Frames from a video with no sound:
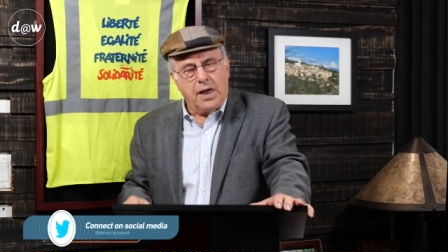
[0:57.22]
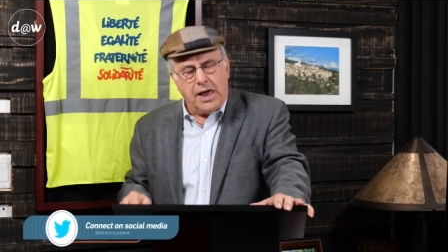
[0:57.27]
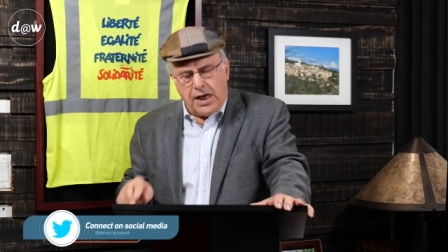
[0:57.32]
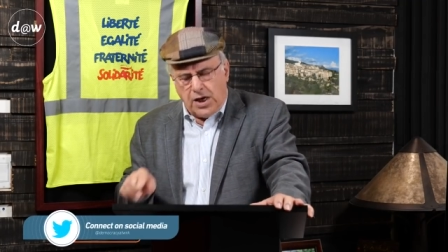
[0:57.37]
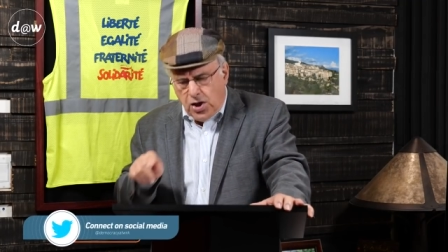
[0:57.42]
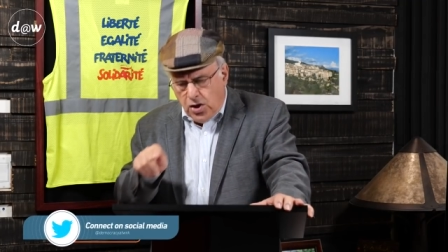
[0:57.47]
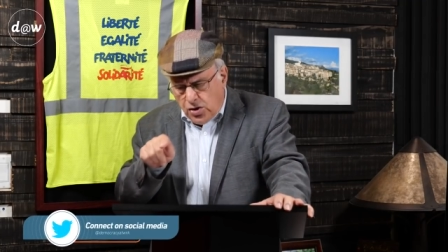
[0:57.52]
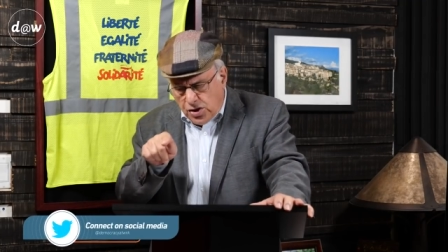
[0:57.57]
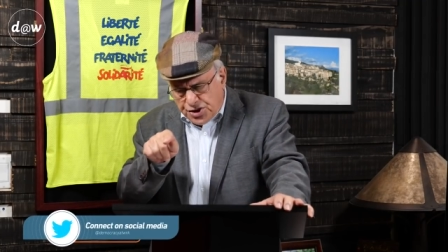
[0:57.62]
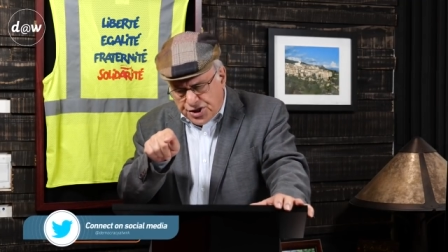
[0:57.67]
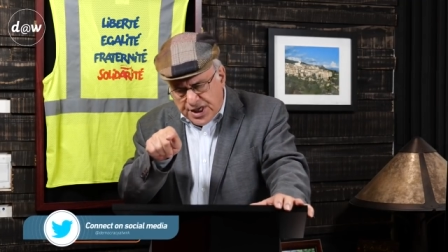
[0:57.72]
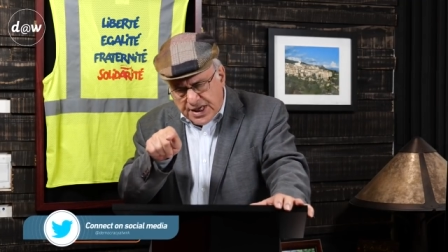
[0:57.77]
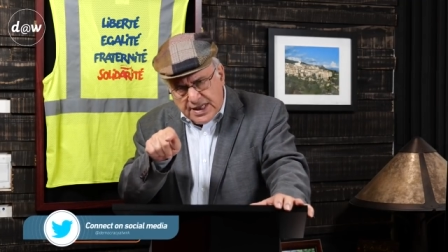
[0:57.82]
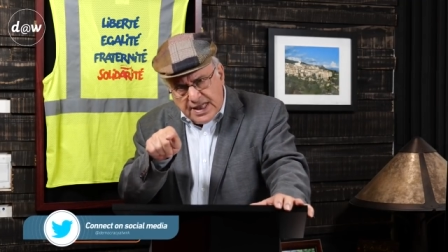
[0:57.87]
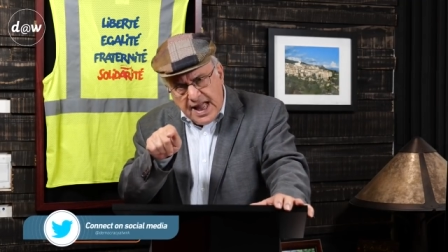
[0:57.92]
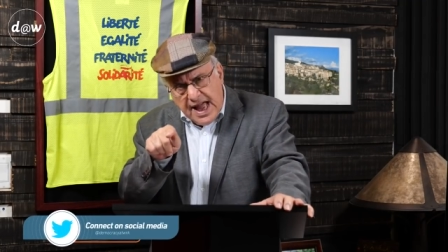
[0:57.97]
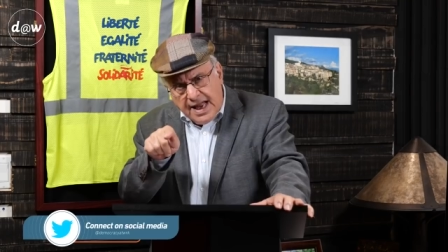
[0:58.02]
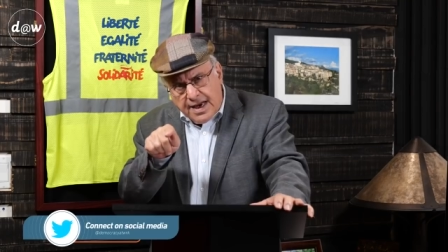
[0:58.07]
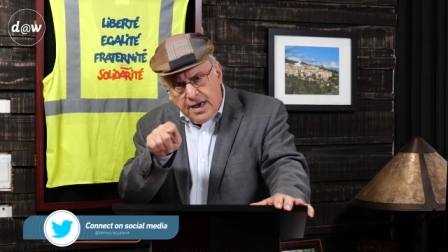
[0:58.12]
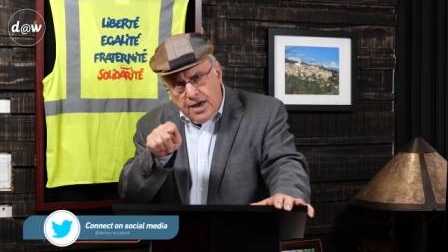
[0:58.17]
He looks at
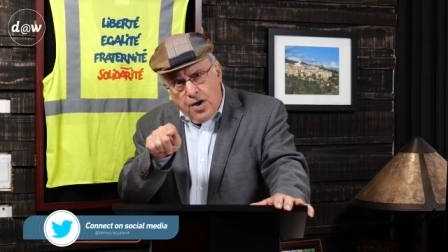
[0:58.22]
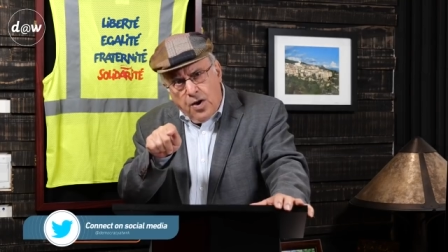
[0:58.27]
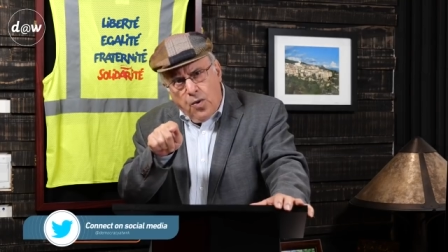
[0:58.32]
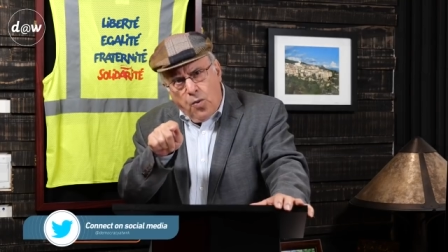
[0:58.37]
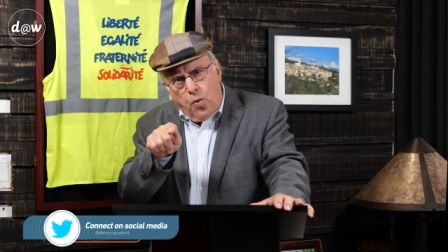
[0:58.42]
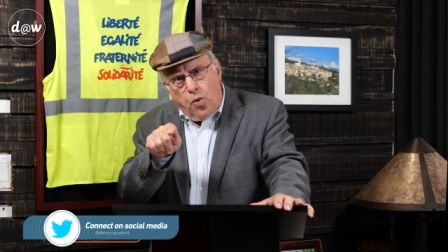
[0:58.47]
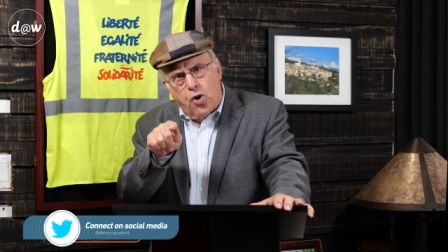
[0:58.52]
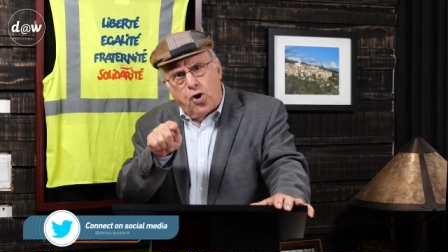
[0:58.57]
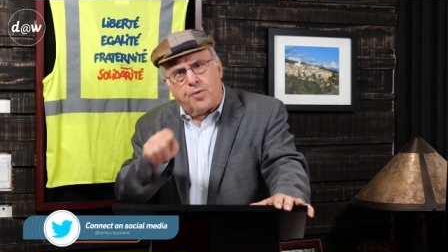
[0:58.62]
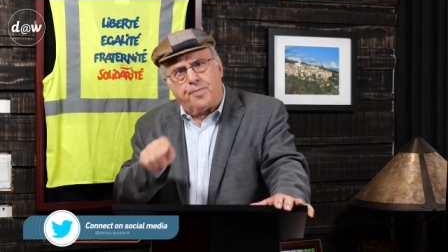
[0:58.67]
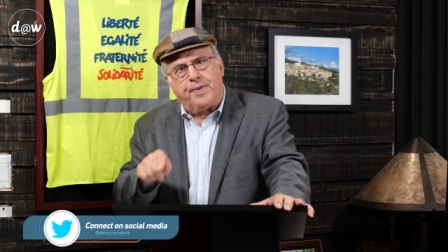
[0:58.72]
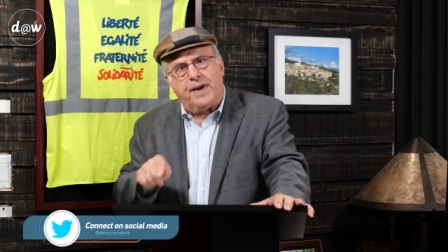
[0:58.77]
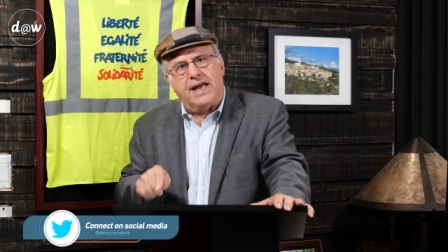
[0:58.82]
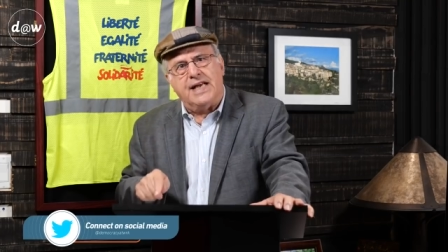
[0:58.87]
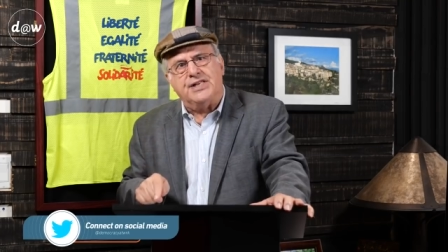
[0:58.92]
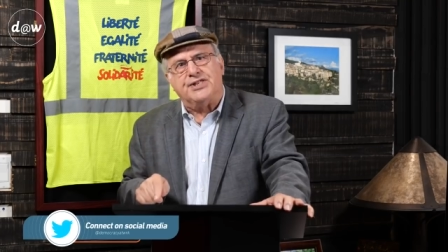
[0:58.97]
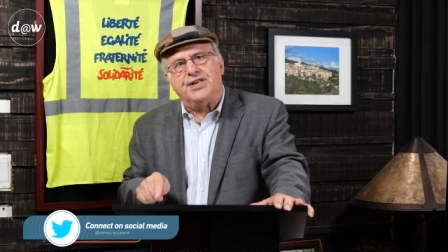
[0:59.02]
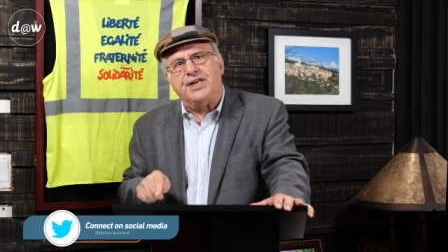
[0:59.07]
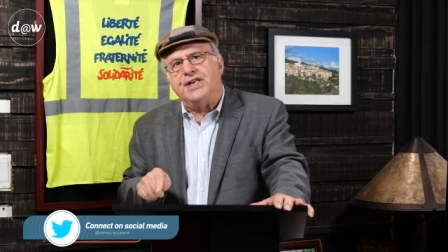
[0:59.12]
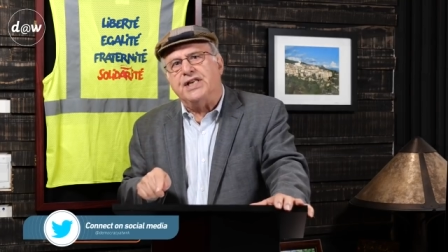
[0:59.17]
that
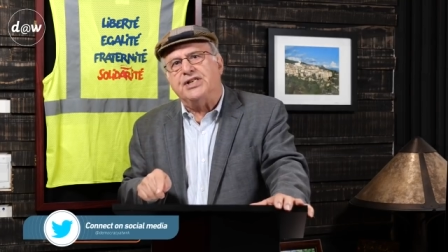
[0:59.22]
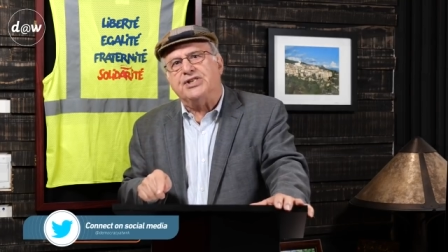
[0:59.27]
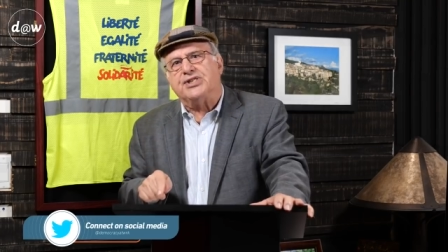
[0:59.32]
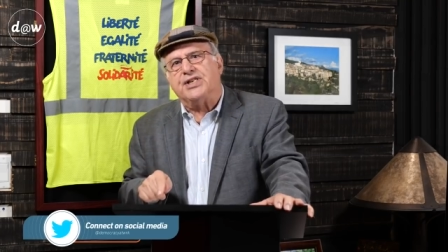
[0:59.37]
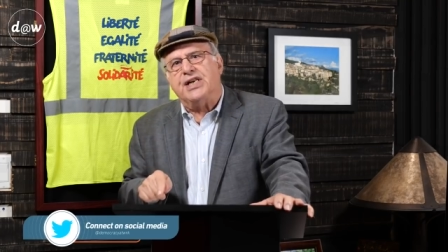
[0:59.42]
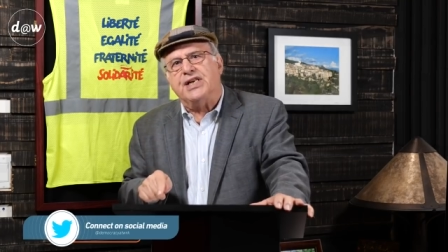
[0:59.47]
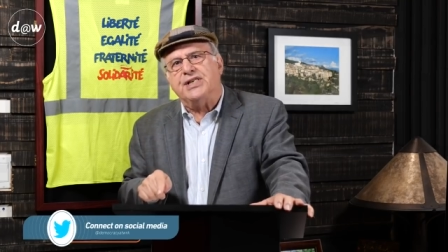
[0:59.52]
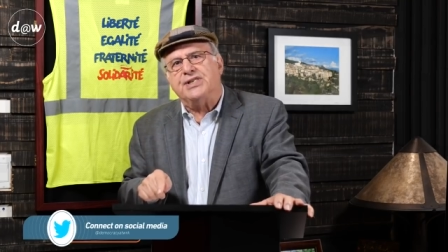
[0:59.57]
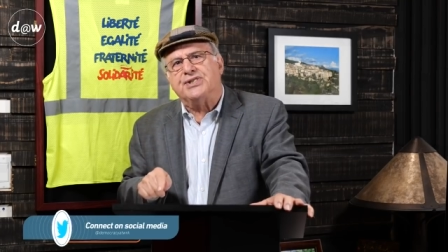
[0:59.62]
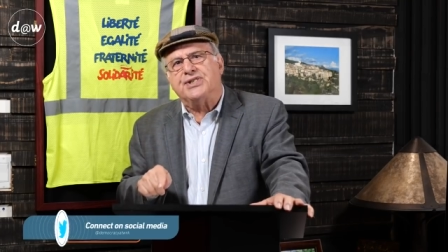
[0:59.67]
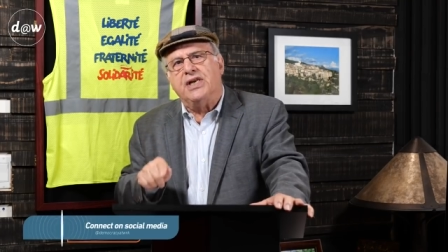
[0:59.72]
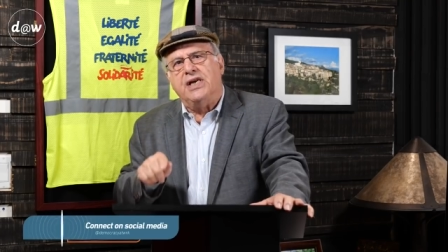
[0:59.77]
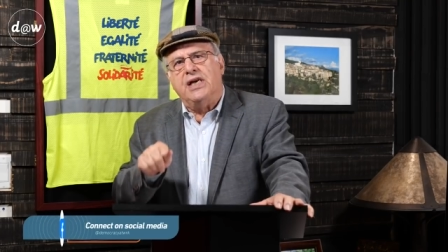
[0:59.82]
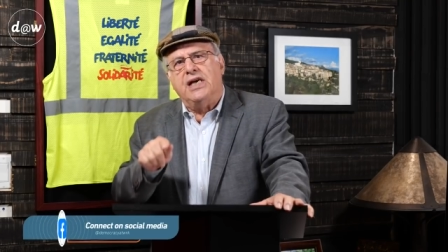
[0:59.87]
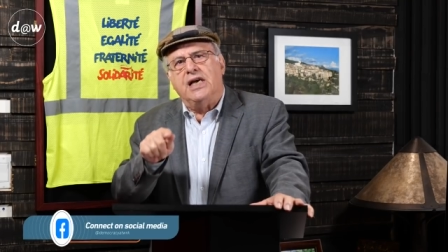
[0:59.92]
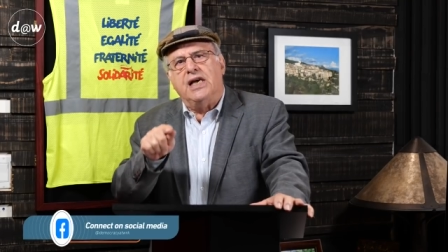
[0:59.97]
workplace and he says,